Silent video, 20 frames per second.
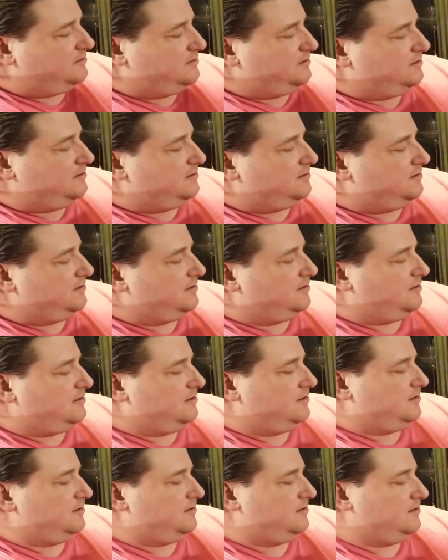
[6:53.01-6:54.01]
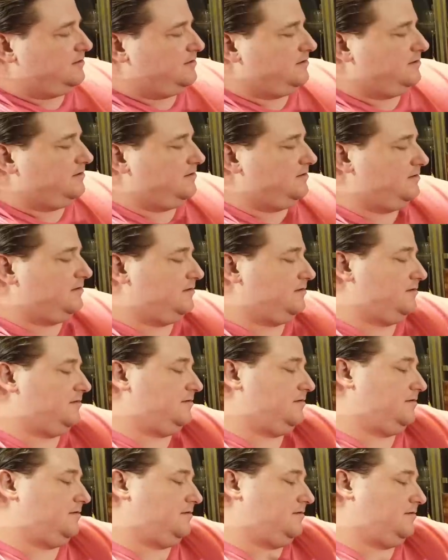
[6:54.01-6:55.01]

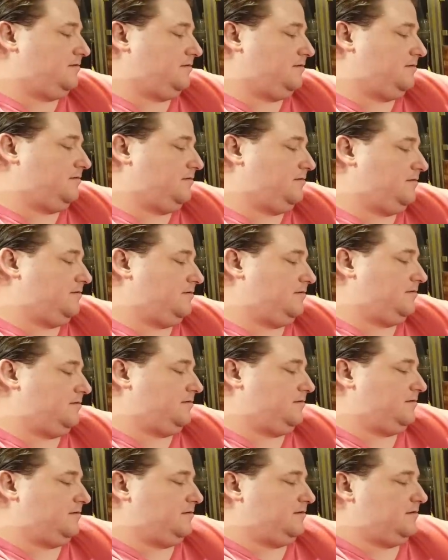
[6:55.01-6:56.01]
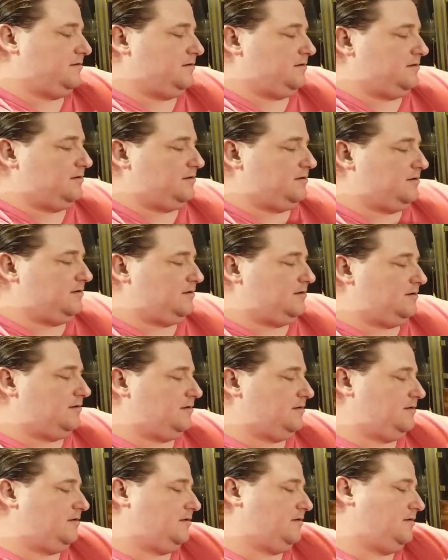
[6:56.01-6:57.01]

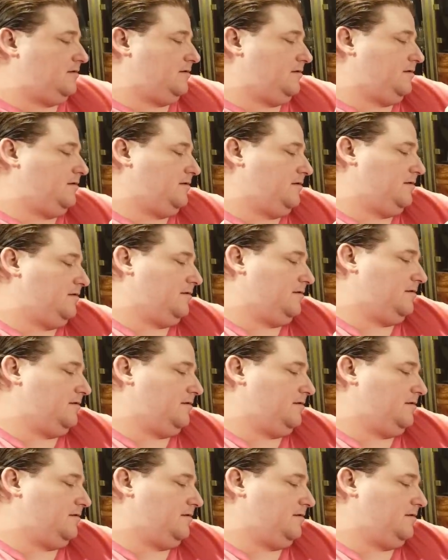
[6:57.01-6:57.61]
Nothing is said.